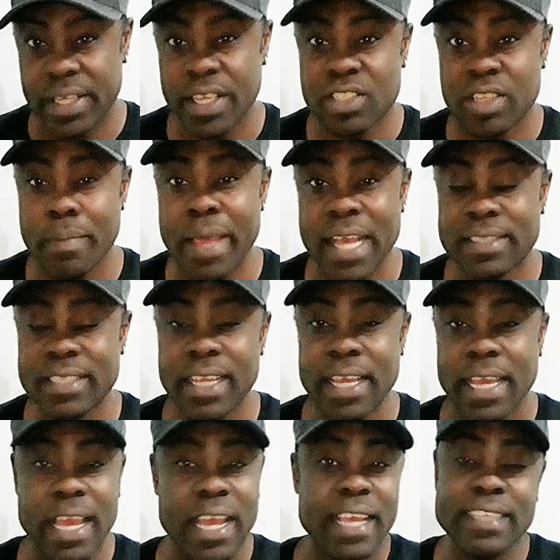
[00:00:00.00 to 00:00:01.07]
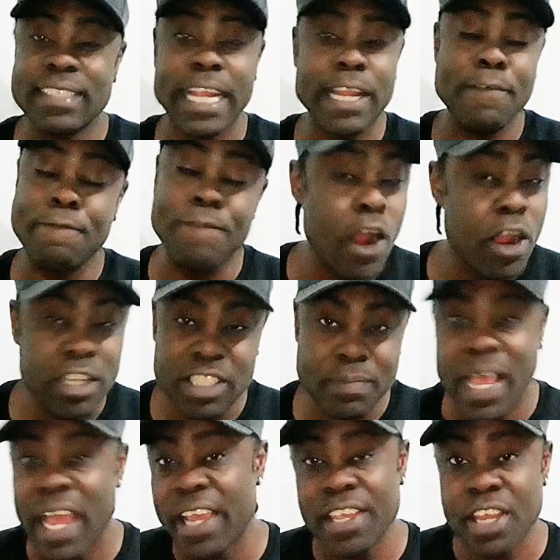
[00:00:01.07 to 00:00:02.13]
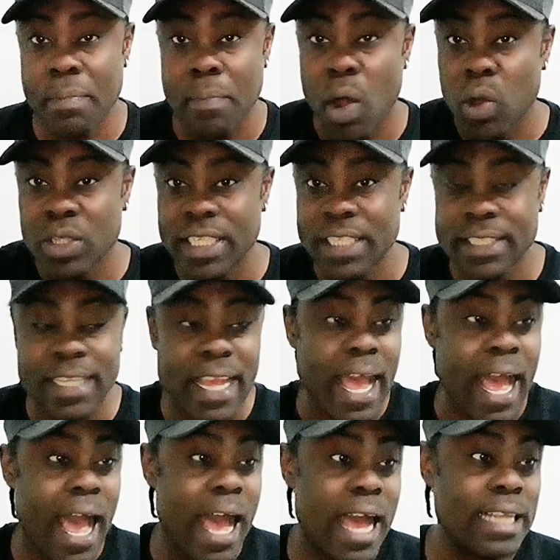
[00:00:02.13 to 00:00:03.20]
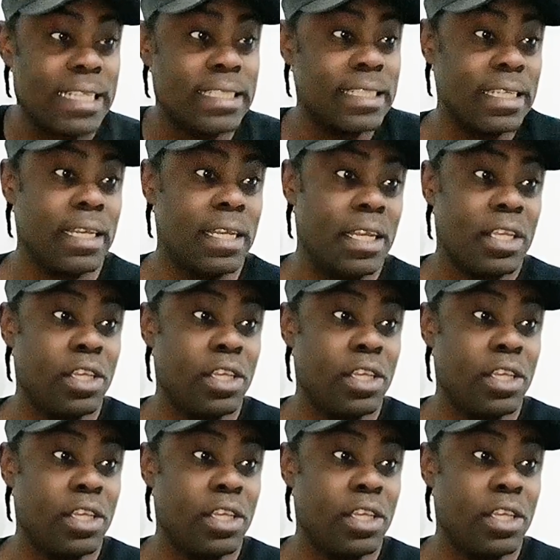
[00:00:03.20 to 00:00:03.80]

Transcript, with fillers: Yes, me I say, it's not the first me I hear about it, and uh,